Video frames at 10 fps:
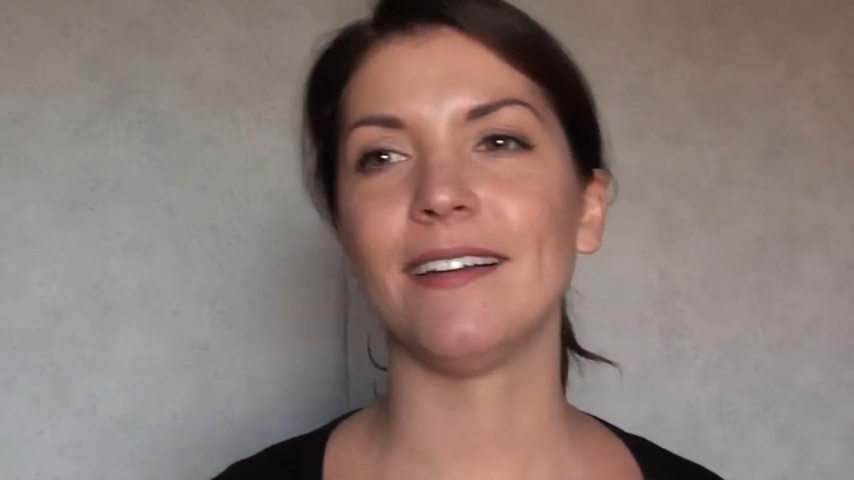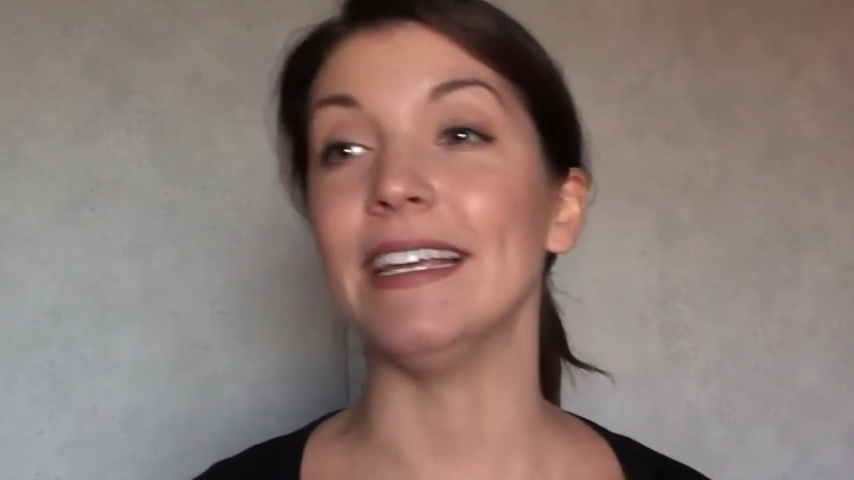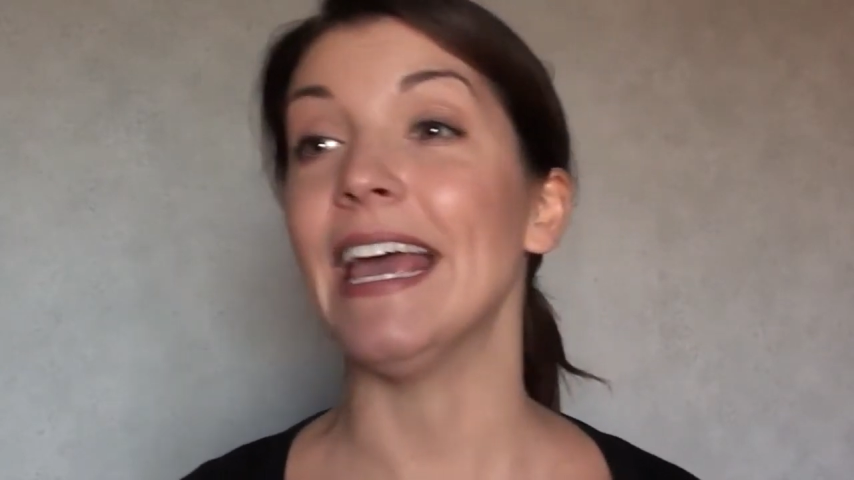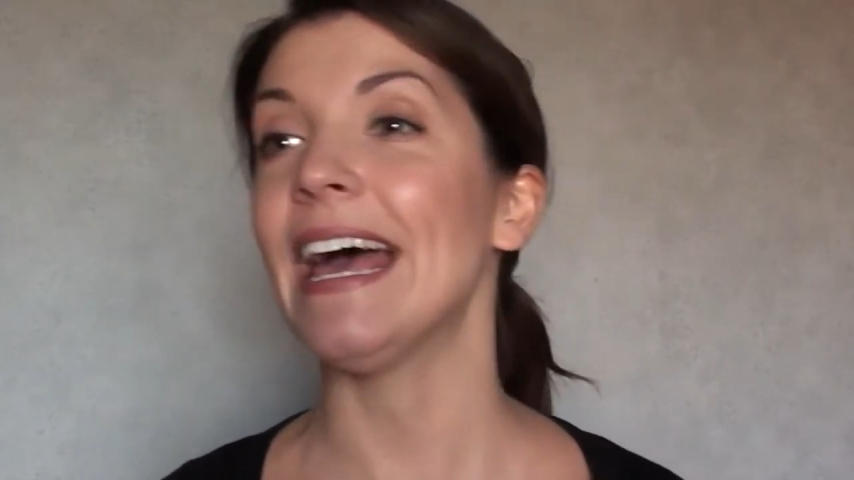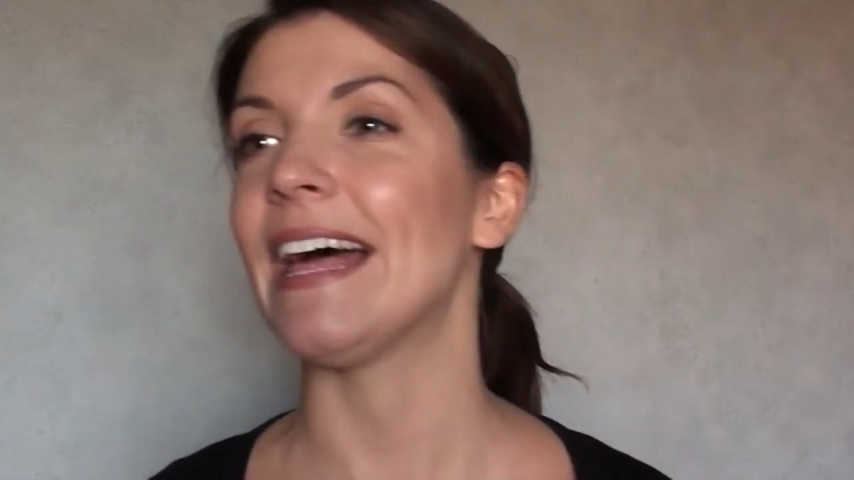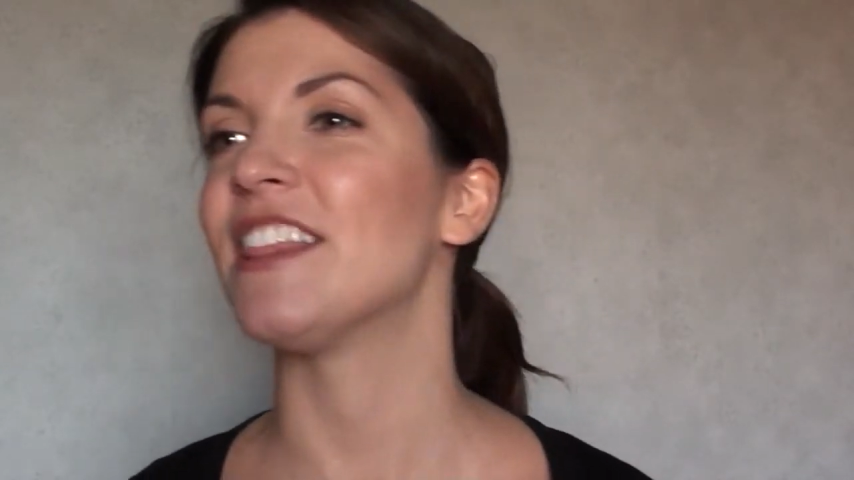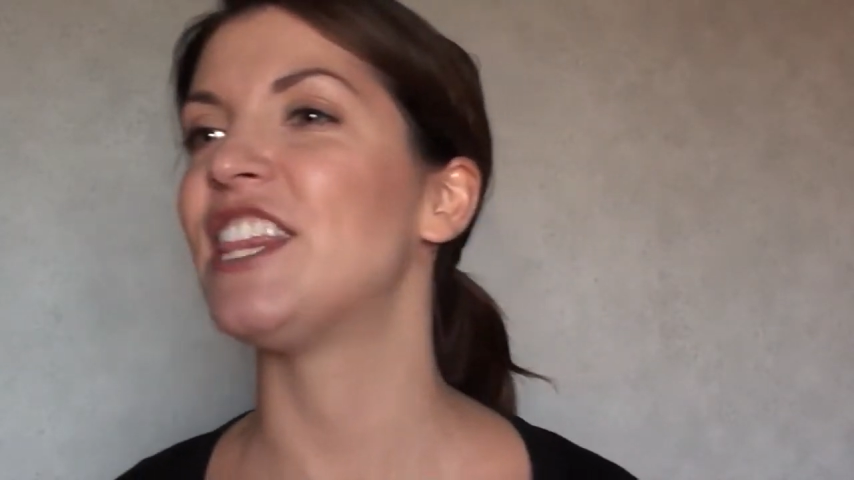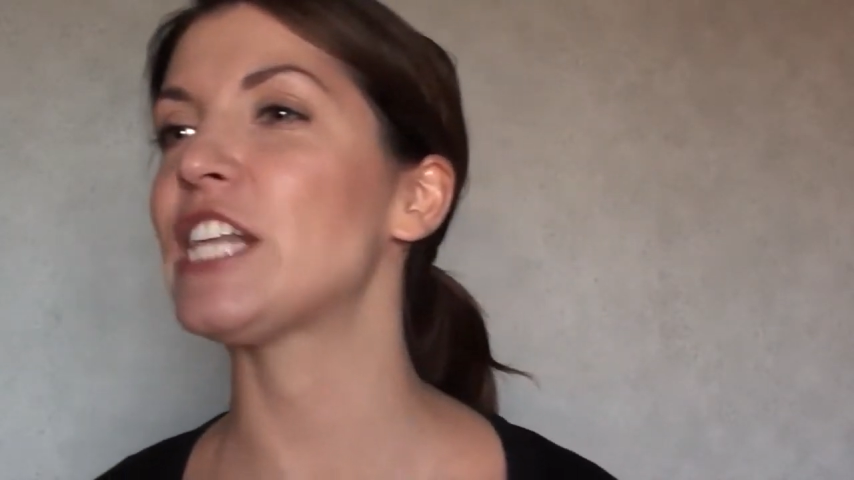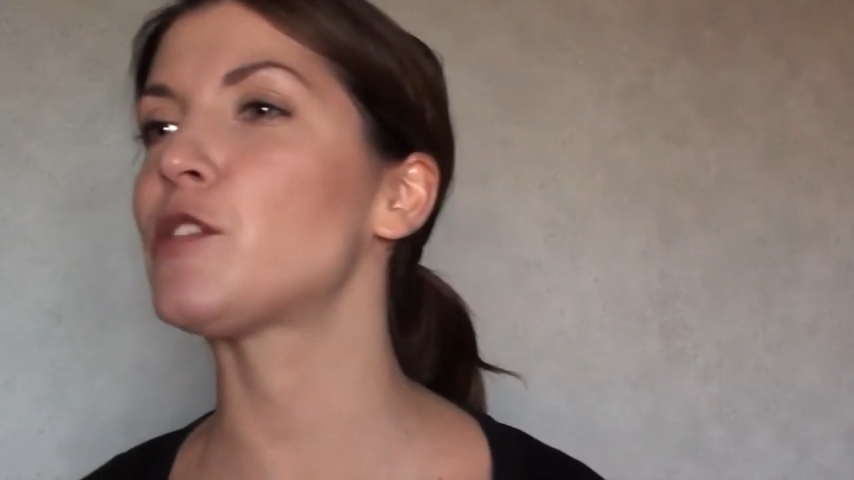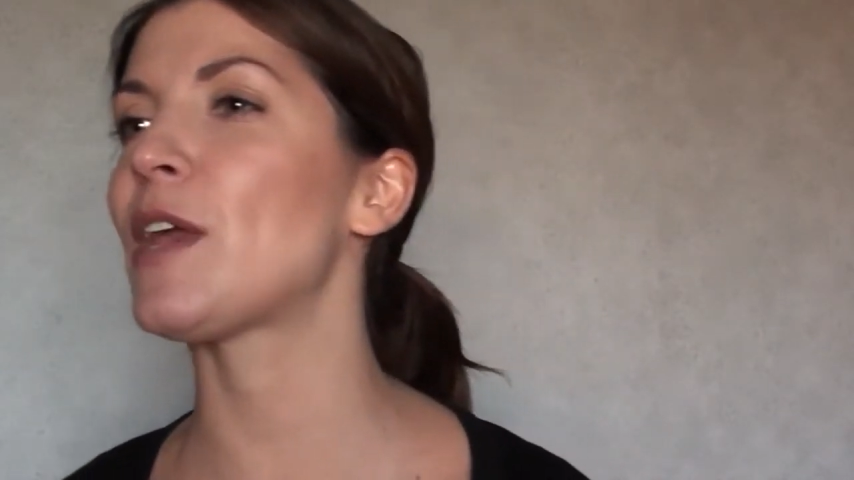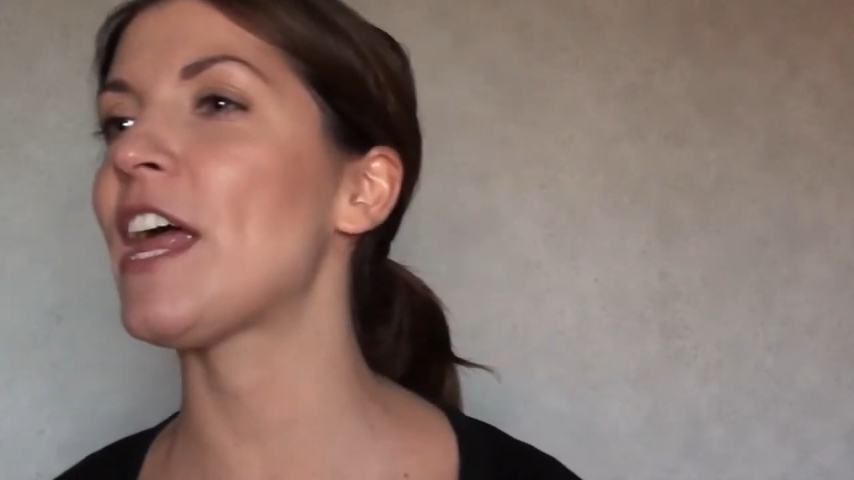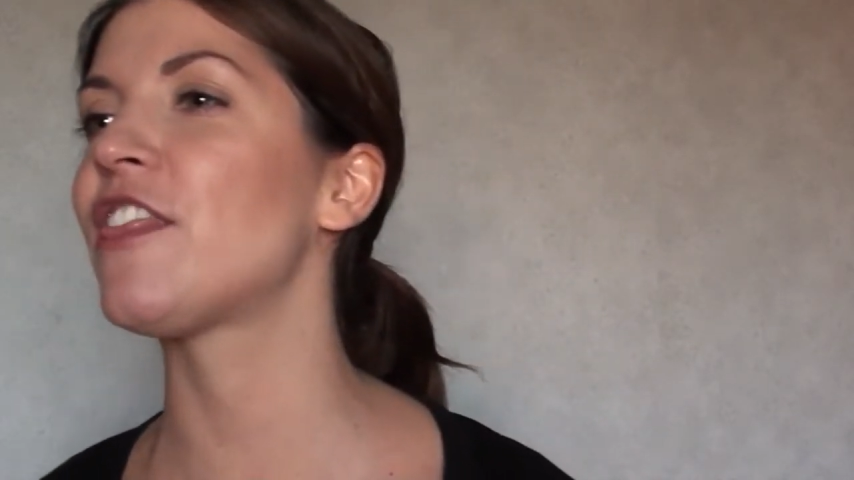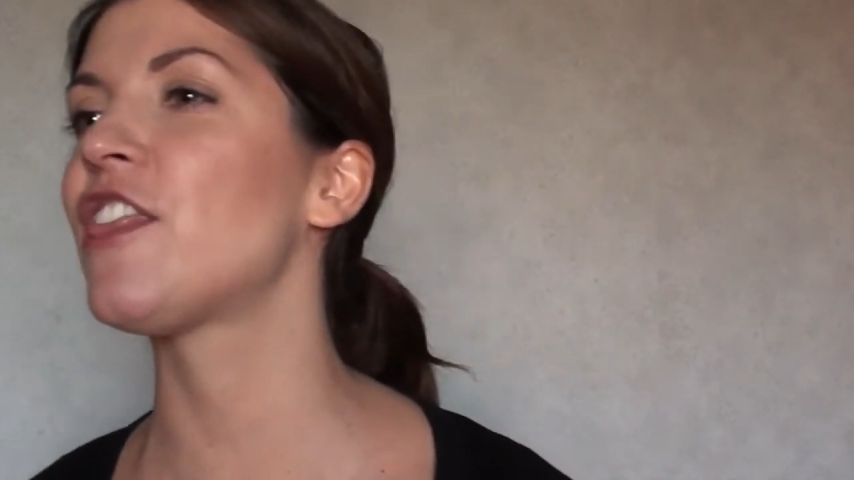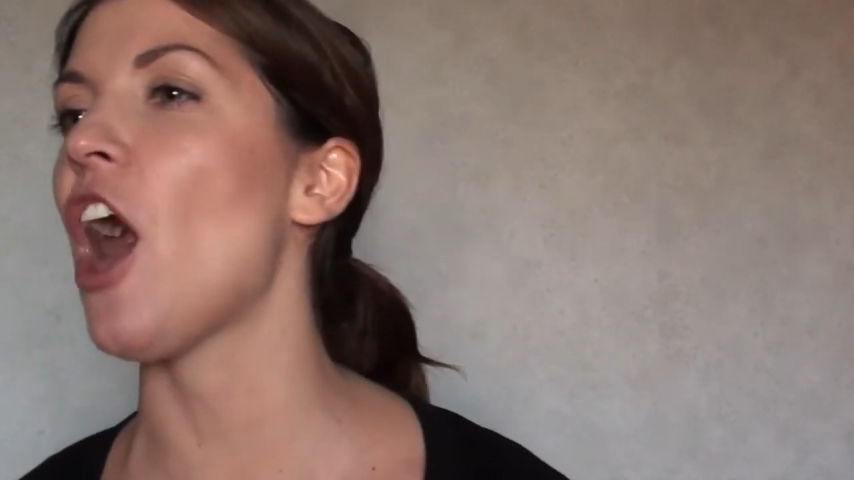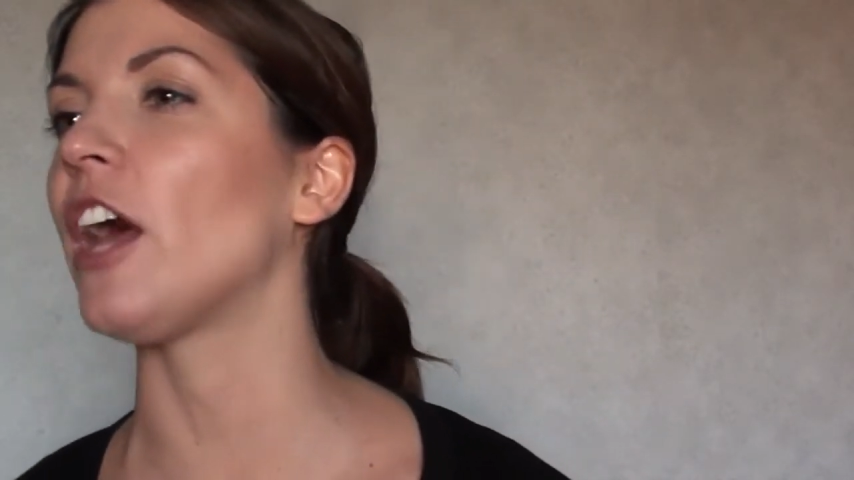Yeah, that's what I
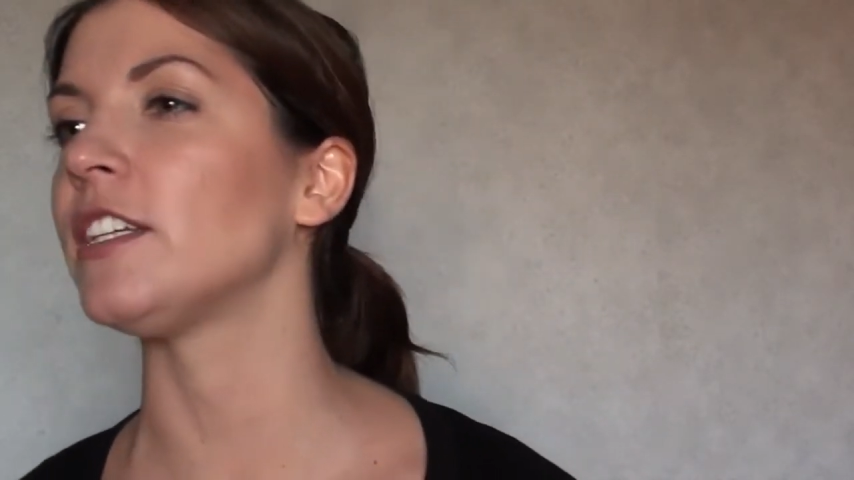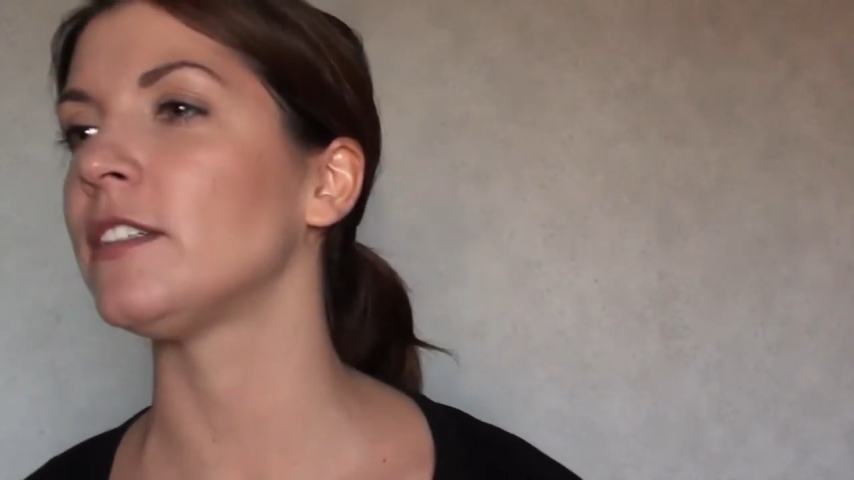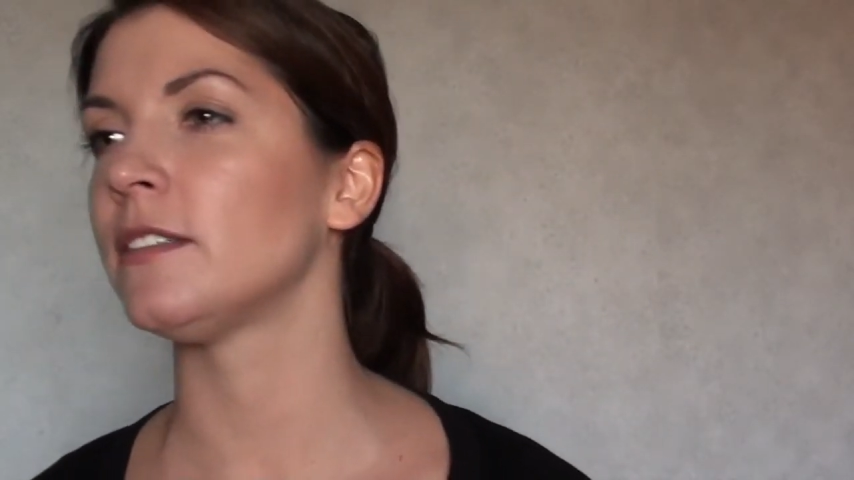thought.